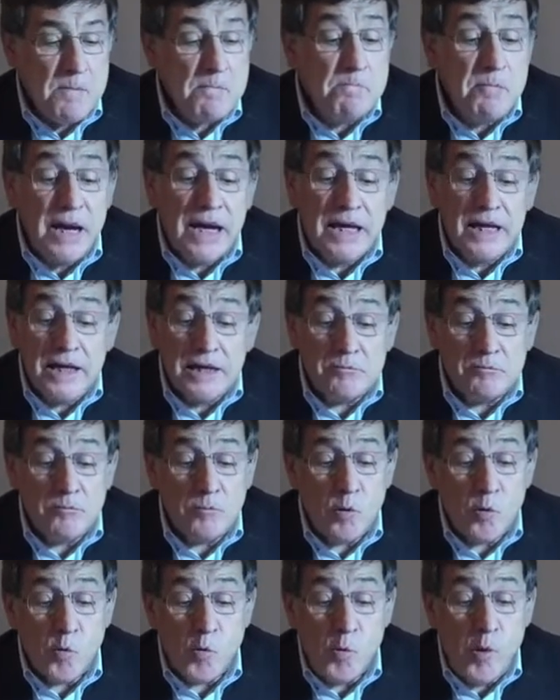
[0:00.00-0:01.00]
Many
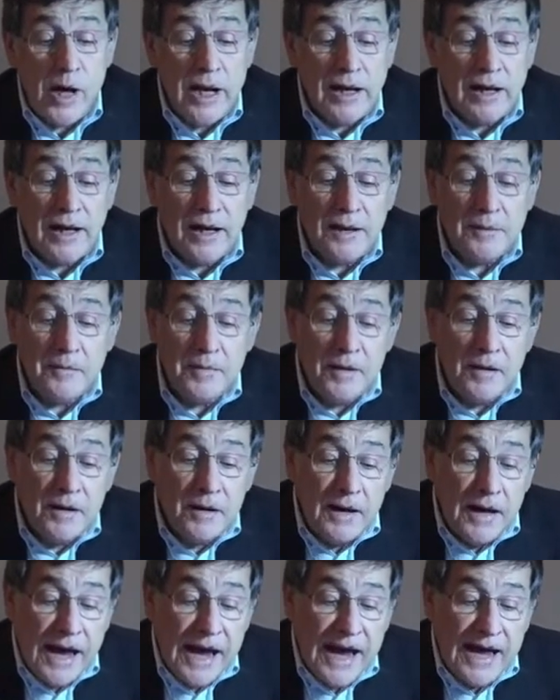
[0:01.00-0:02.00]
will
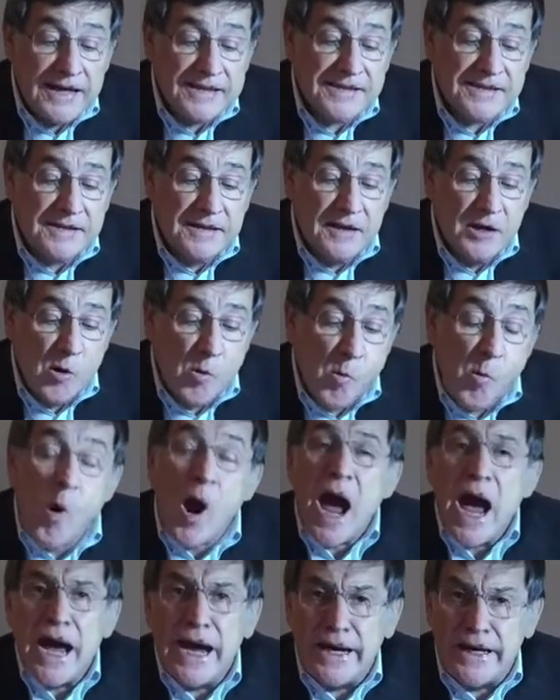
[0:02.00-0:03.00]
ask
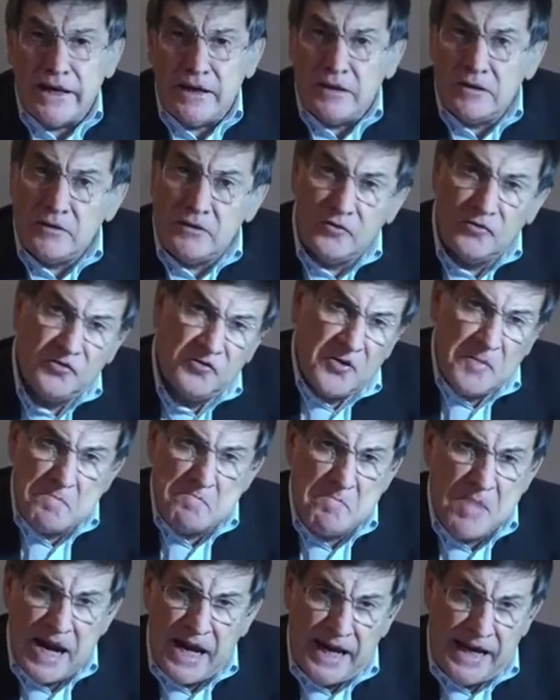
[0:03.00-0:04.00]
why the
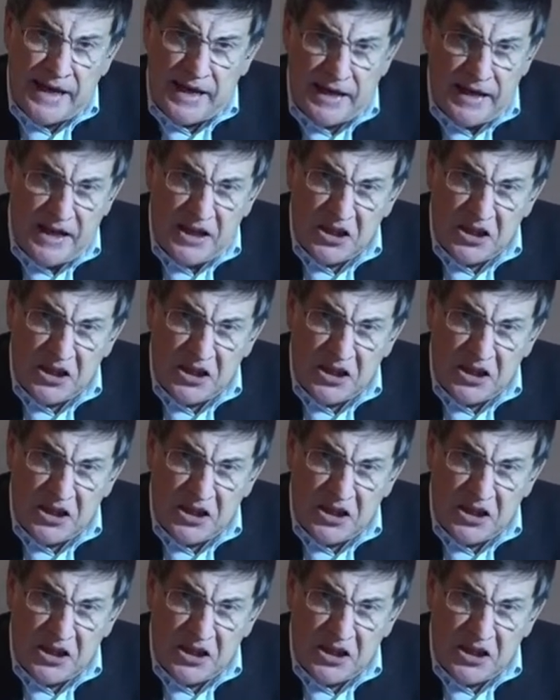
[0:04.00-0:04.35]
May